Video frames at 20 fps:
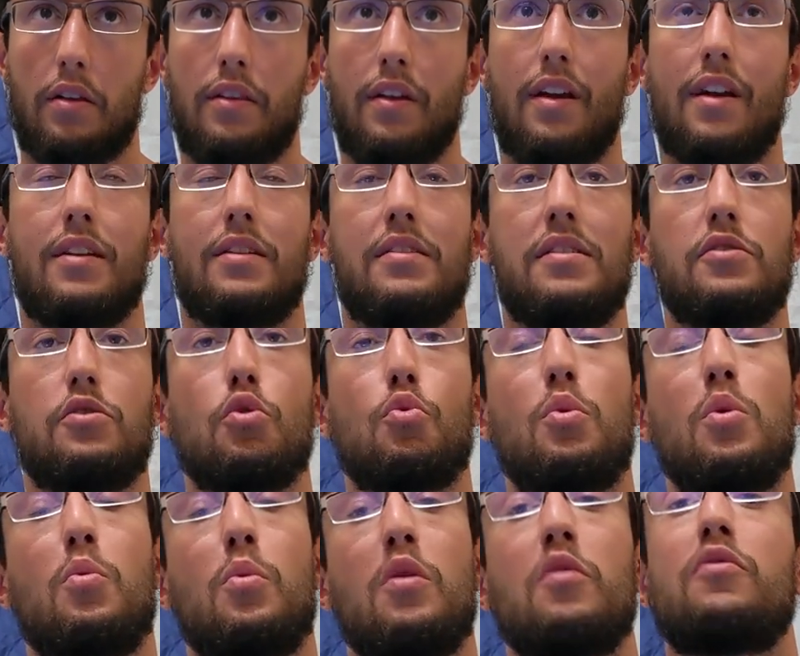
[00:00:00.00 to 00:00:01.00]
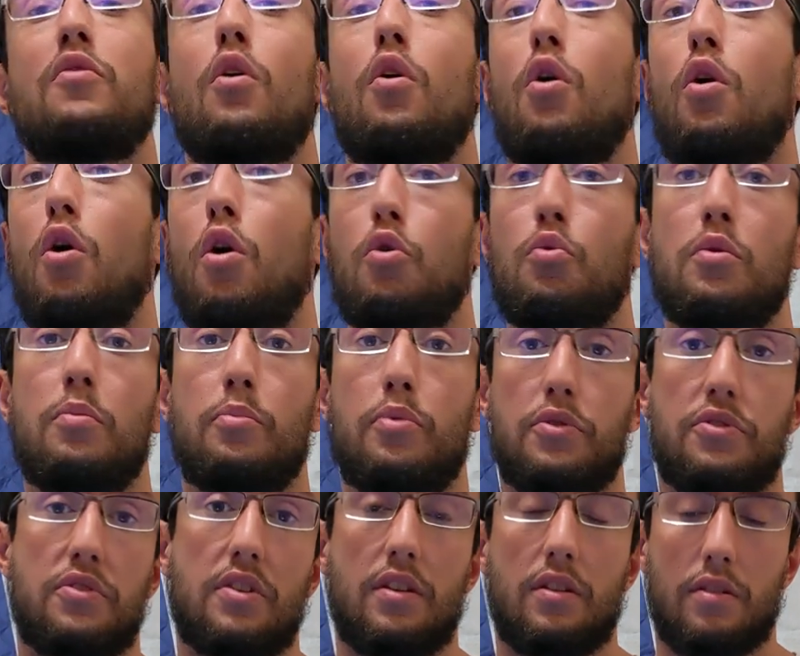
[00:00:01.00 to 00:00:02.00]
that I disagree with
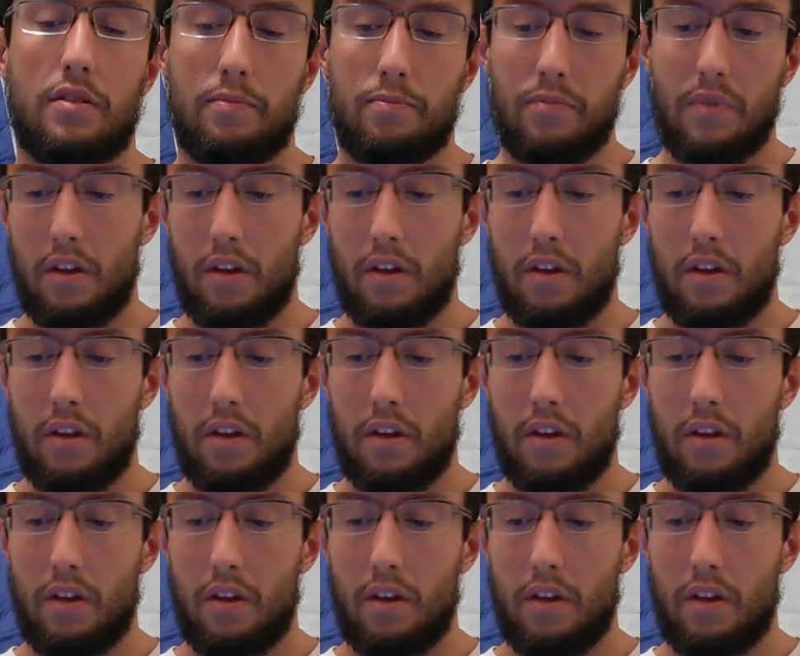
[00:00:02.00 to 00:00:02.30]
100%,